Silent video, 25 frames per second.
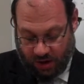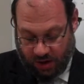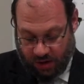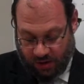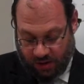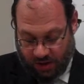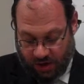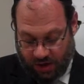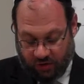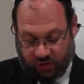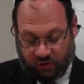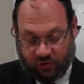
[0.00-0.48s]

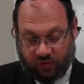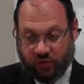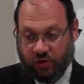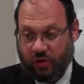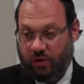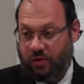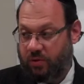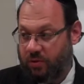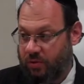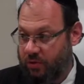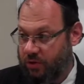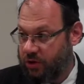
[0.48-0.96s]

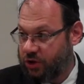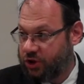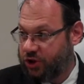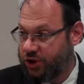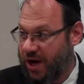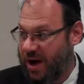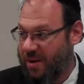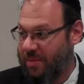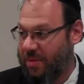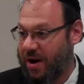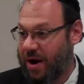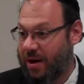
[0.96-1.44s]
this
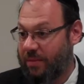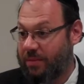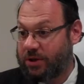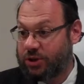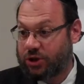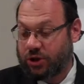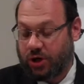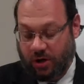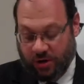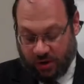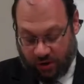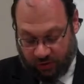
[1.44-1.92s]
Shemen
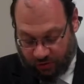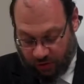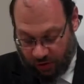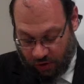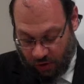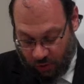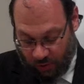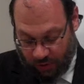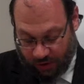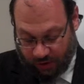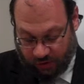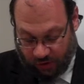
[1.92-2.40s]
HaMishcha, this
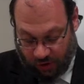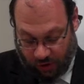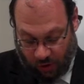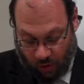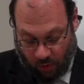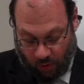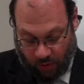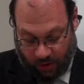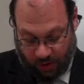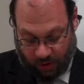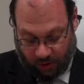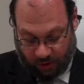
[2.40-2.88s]
anointing
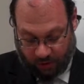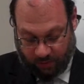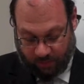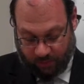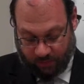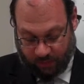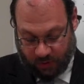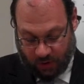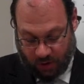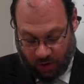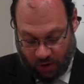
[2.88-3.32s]
oil,